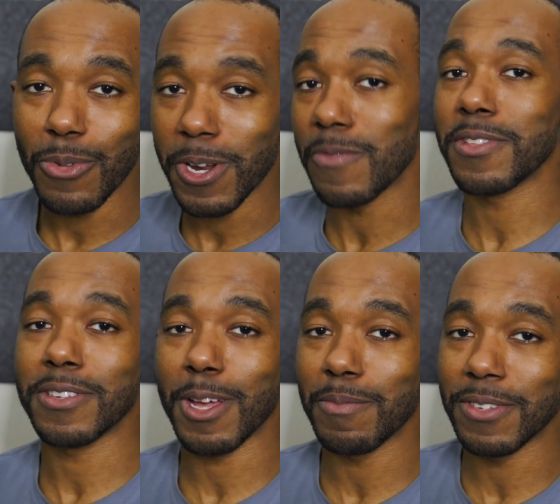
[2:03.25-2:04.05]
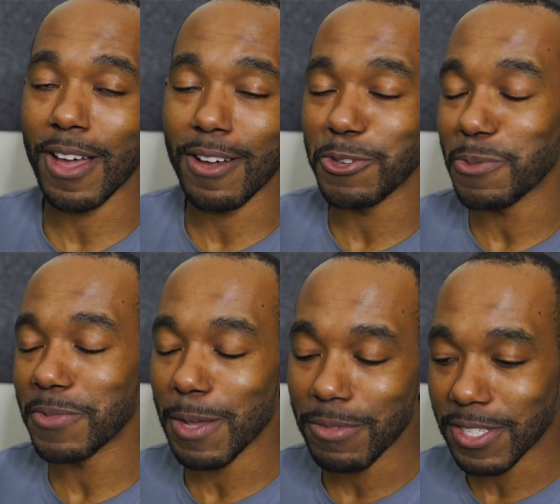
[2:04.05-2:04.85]
whenever this comes out, you'll
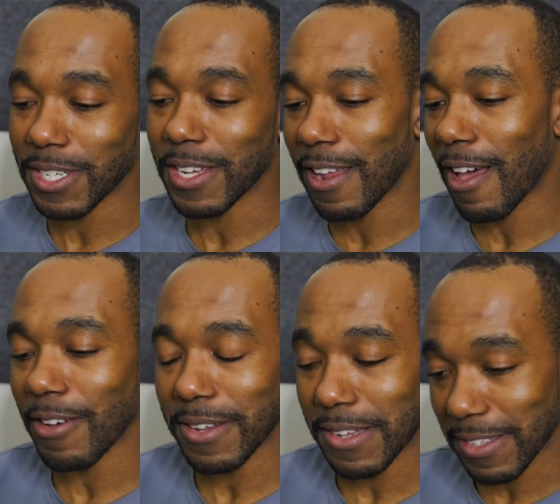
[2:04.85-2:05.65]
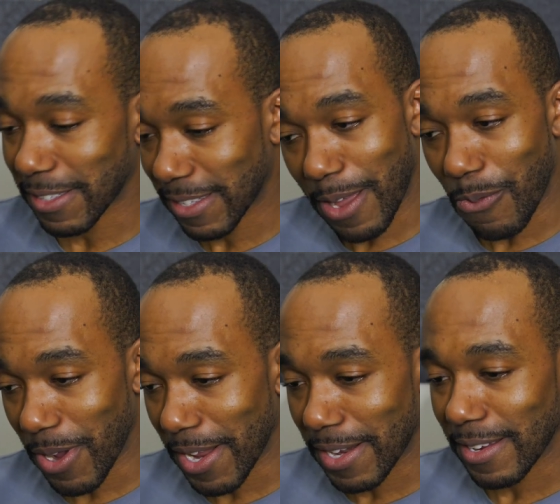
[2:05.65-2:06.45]
be able to check it out. It doesn't say
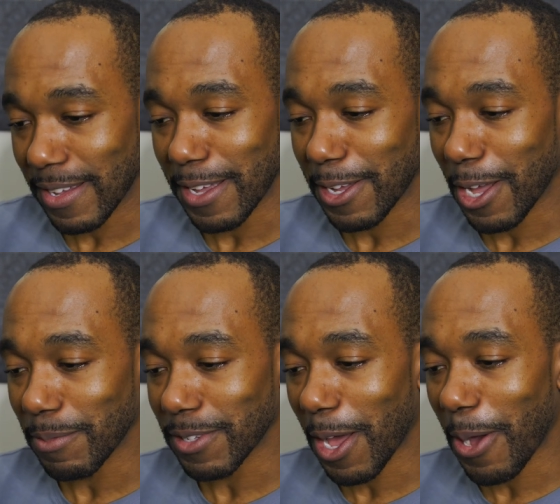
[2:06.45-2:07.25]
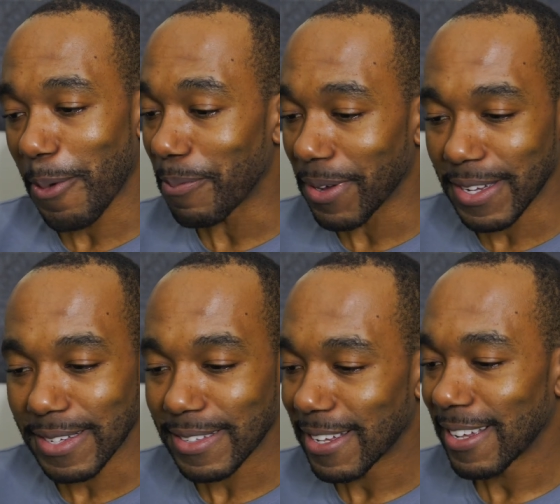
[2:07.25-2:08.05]
when it comes out,
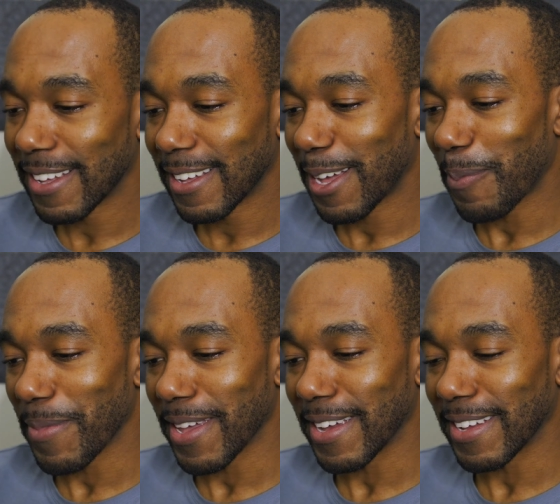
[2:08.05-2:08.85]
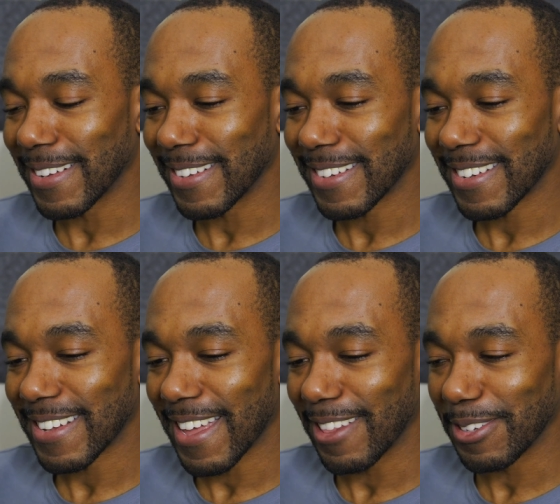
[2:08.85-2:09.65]
but I mean,
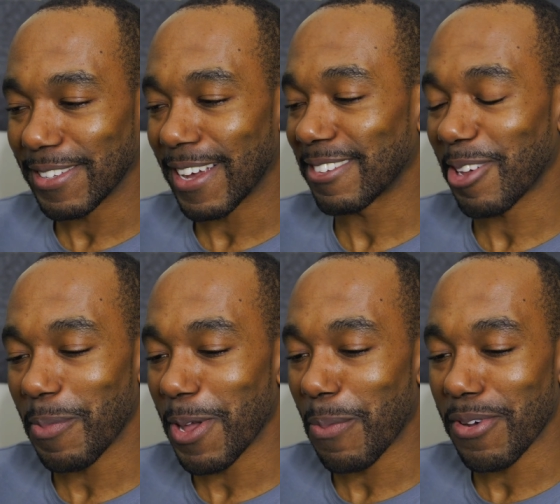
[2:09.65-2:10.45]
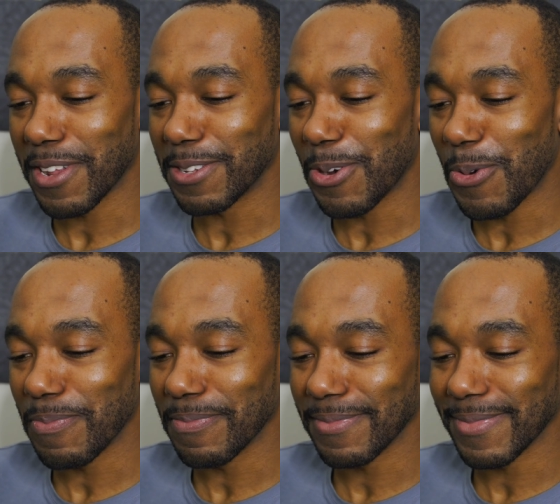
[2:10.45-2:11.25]
it looks like it's gonna be a pretty dope
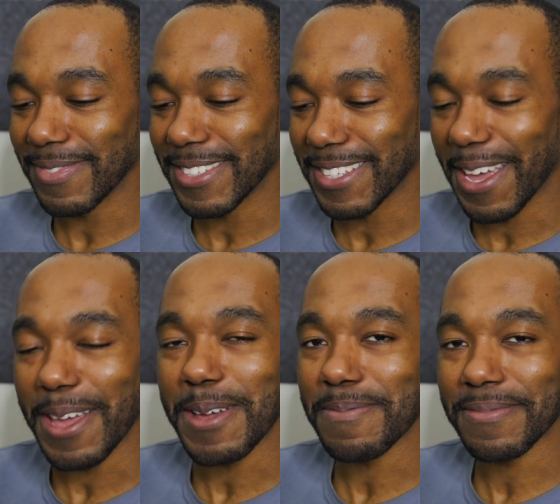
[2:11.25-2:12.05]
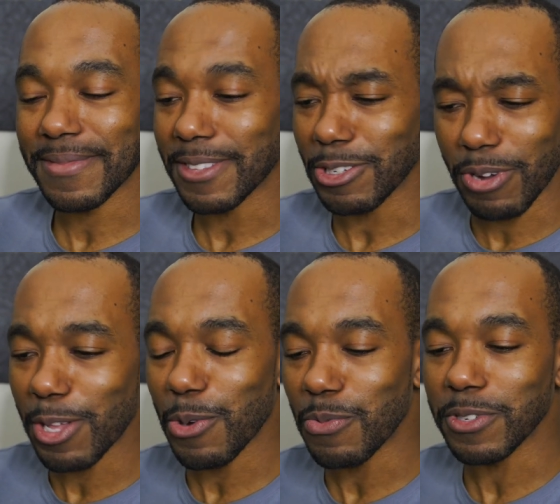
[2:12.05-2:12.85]
game. The
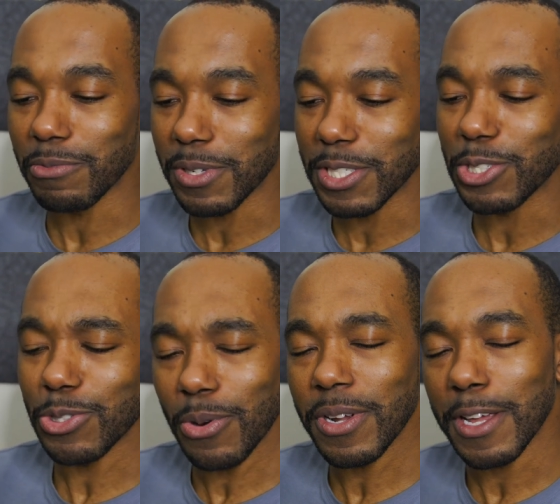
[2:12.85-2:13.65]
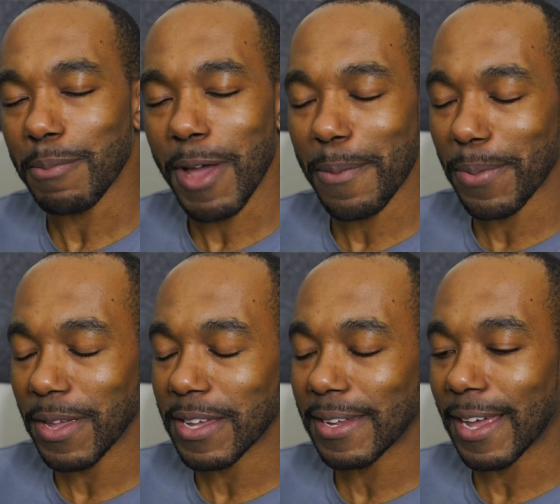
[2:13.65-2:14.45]
trailer was really short in my
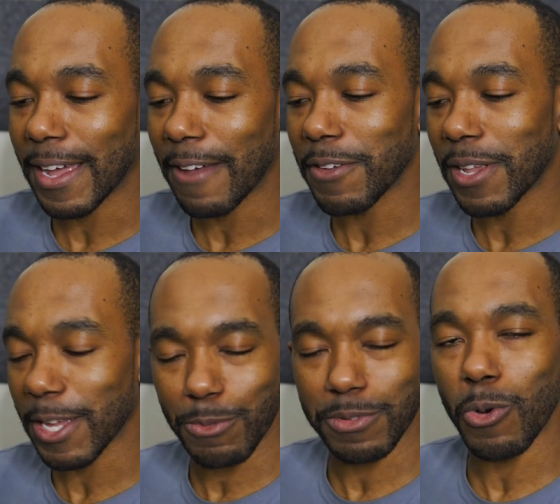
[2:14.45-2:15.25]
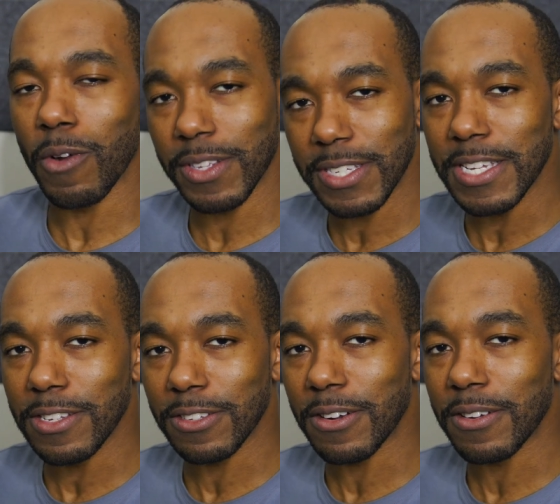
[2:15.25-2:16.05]
opinion. Like I feel like it was more of a
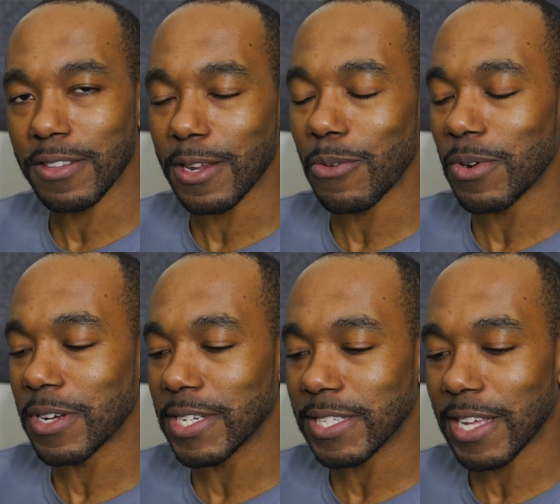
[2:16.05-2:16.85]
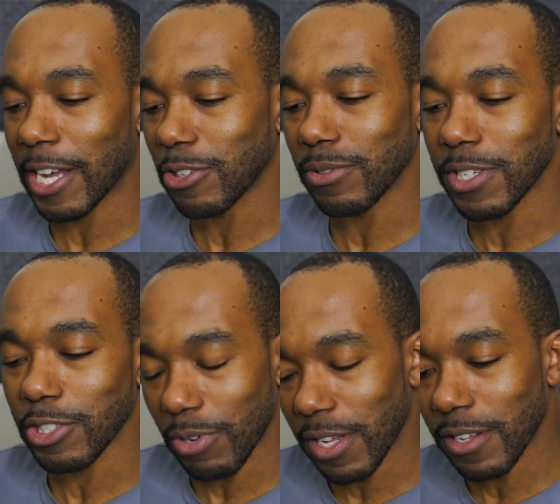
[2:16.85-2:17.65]
teaser than it was actually a
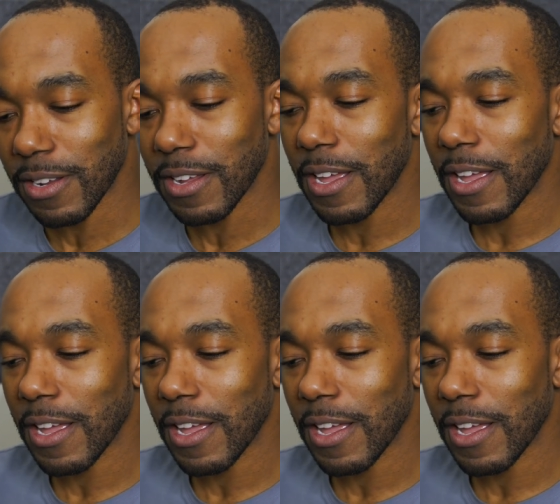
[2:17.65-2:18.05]
trailer,